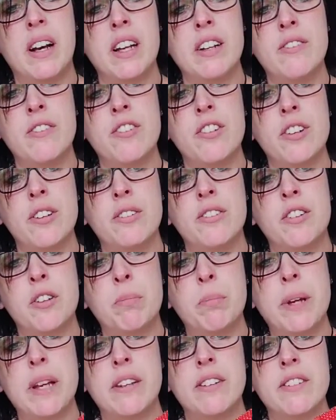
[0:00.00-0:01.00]
I've
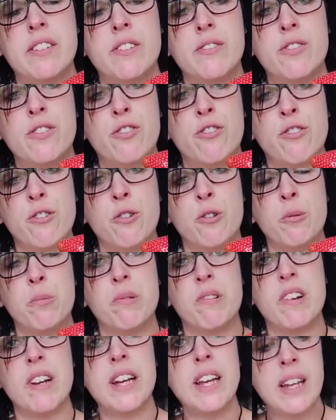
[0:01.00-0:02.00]
chosen a piece of
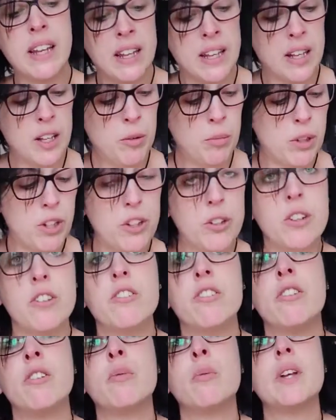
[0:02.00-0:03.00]
strawberry, but you
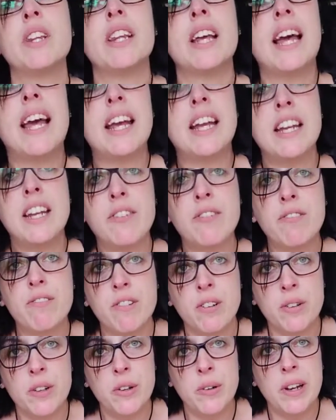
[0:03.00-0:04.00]
could do it with any
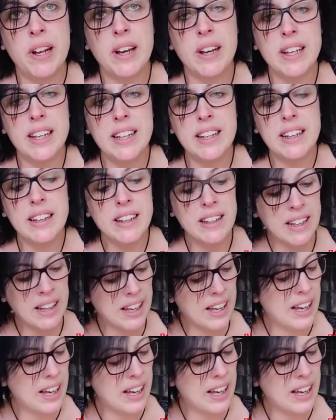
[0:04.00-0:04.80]
fruit you like.